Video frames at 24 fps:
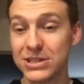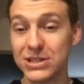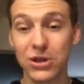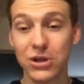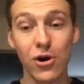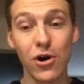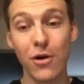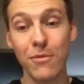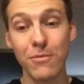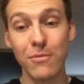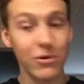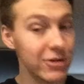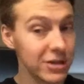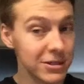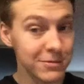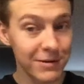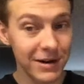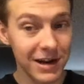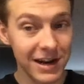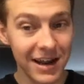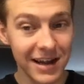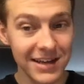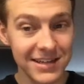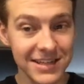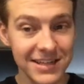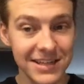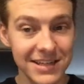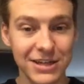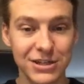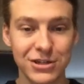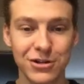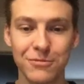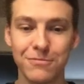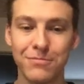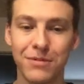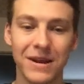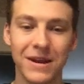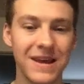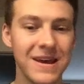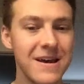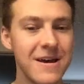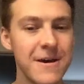Darnell Mooney's been a nice addition, but